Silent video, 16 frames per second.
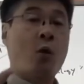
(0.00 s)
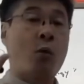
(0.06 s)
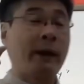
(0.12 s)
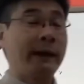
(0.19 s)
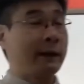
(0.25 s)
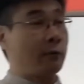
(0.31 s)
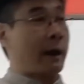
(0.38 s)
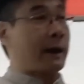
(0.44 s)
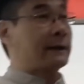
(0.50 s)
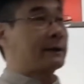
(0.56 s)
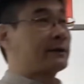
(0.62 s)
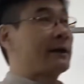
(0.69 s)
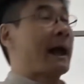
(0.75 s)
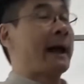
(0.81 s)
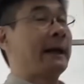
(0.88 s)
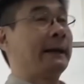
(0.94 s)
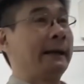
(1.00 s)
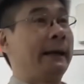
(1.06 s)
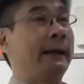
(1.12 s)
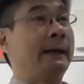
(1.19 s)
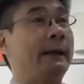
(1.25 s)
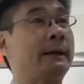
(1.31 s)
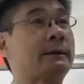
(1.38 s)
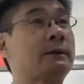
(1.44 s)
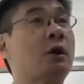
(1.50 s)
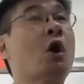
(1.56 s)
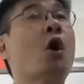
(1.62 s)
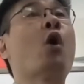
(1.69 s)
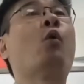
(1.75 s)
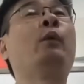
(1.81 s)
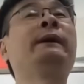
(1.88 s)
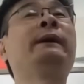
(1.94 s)
what Iran said is,
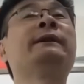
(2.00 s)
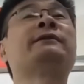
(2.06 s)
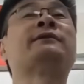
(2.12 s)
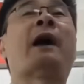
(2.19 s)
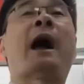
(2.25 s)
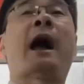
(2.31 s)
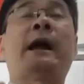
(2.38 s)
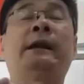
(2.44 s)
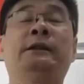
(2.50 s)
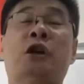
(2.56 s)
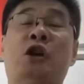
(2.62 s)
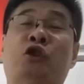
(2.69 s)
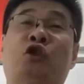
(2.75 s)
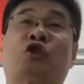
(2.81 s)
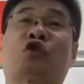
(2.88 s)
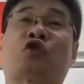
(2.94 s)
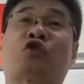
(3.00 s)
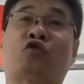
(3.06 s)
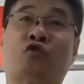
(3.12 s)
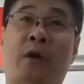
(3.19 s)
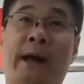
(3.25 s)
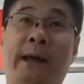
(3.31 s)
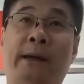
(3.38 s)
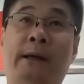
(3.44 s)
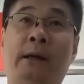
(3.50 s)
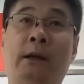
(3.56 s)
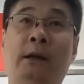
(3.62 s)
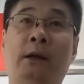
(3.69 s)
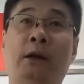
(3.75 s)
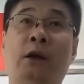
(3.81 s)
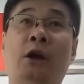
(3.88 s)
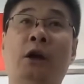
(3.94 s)
we designed the strike
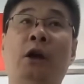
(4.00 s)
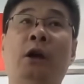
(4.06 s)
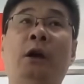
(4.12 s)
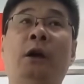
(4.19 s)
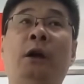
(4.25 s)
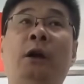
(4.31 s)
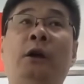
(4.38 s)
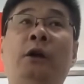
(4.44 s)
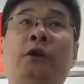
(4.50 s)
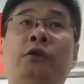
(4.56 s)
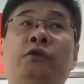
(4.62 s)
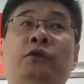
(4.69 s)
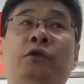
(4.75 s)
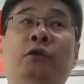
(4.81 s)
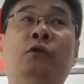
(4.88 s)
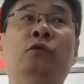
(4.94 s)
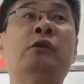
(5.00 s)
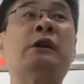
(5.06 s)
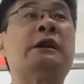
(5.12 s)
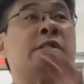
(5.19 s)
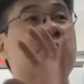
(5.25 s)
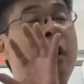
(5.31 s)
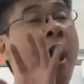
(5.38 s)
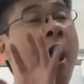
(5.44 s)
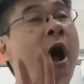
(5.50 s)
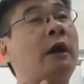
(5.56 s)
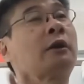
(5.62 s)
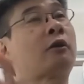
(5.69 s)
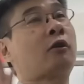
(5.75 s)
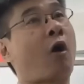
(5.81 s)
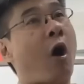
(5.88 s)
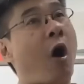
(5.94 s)
to
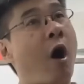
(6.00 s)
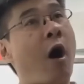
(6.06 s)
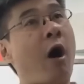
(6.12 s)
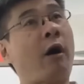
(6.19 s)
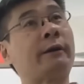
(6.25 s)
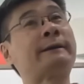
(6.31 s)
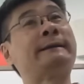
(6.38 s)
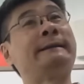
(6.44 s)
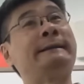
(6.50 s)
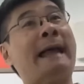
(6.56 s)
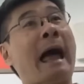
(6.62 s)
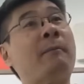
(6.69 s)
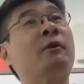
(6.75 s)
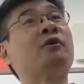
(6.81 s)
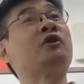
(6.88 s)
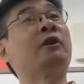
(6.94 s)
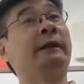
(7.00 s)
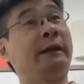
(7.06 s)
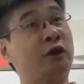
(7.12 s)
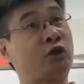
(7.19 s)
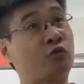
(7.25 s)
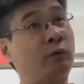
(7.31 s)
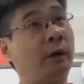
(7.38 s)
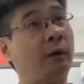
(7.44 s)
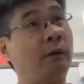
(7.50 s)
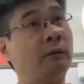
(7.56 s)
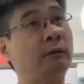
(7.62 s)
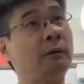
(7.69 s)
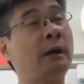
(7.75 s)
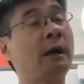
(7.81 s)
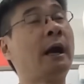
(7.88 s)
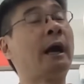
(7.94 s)
not cause damage in Israel.
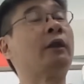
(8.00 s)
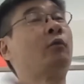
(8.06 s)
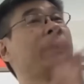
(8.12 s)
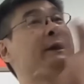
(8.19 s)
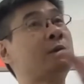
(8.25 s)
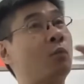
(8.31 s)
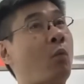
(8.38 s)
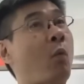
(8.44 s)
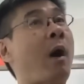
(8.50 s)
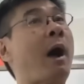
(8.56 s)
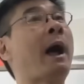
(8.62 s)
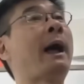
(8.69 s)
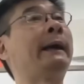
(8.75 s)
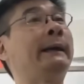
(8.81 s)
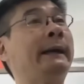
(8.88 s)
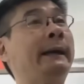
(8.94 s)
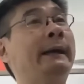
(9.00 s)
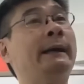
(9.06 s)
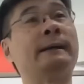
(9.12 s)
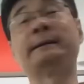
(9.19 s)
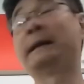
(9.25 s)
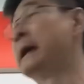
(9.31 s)
And the reason why is